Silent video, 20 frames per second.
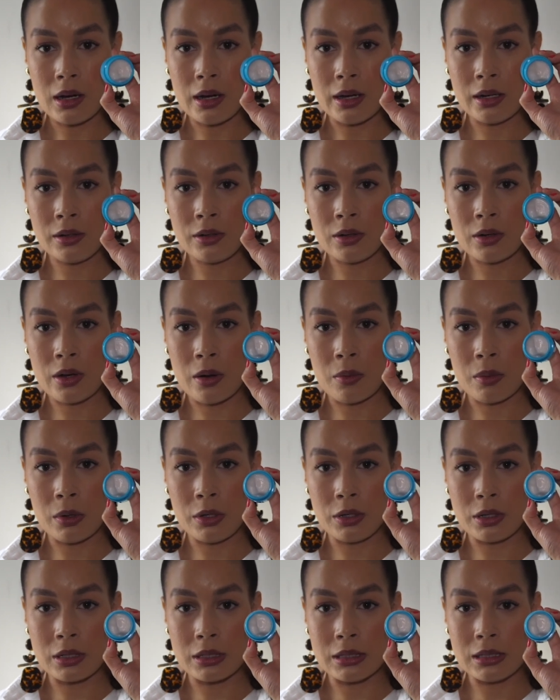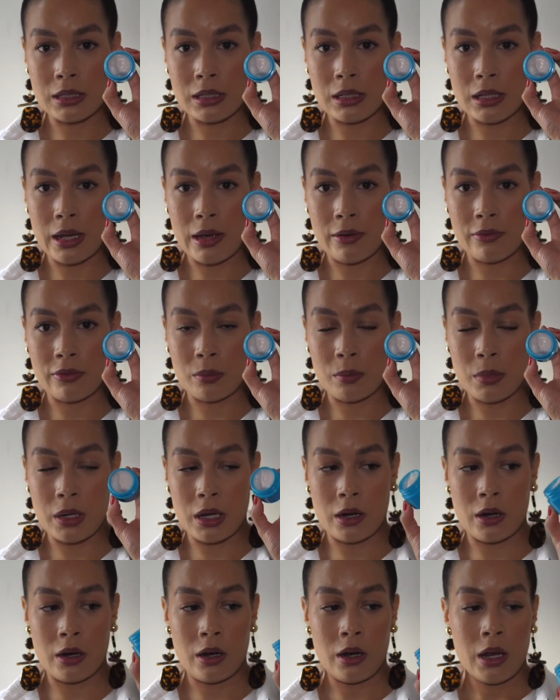I don't know how well you can see that from
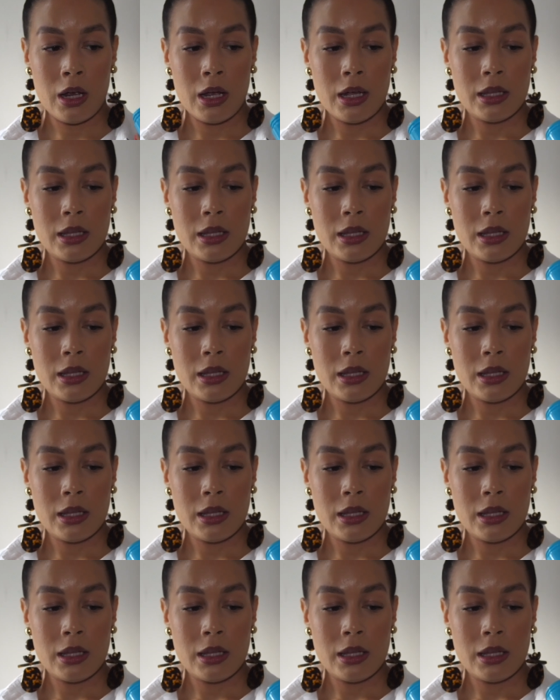here.